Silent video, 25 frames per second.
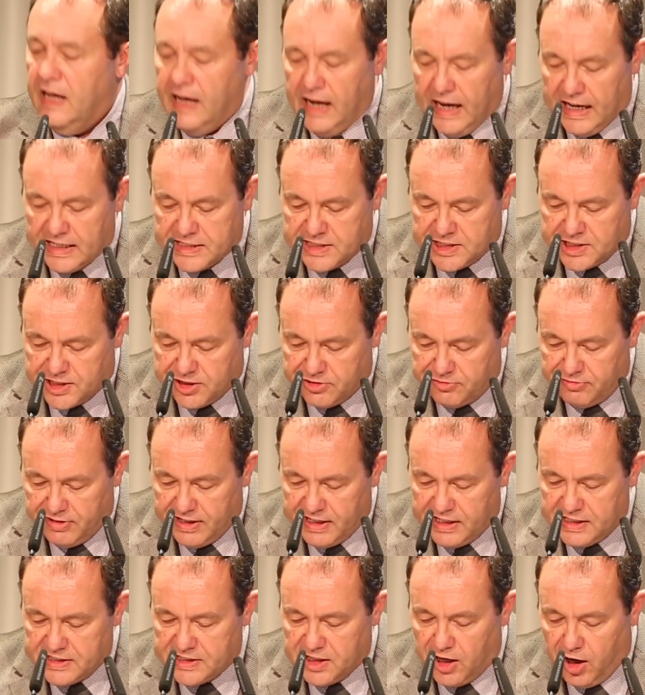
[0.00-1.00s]
Had
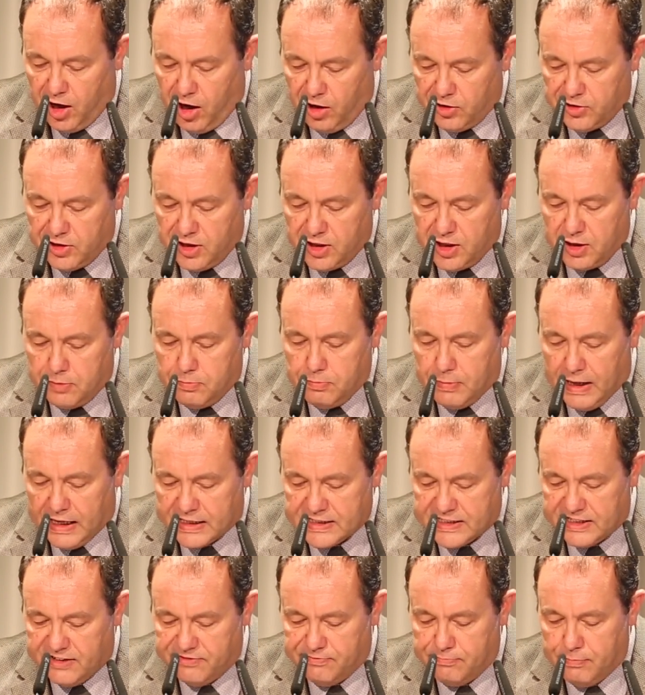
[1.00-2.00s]
Syriza honoured the
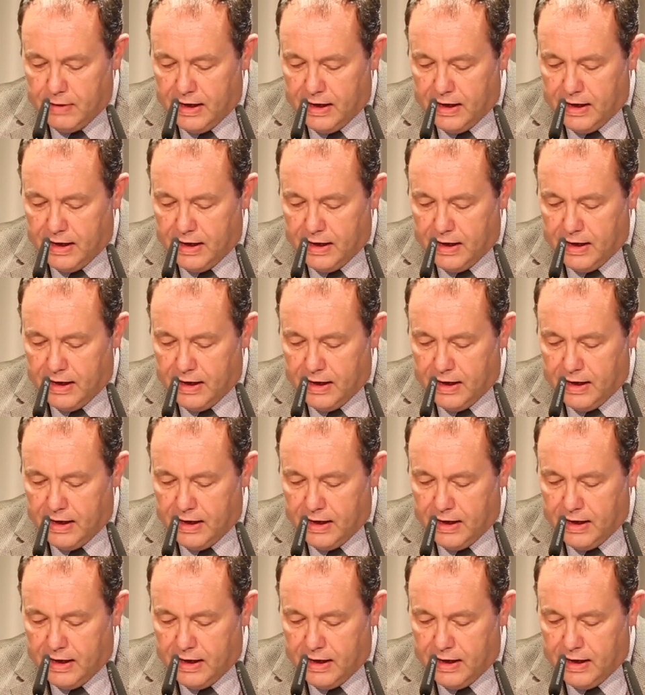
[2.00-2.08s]
massive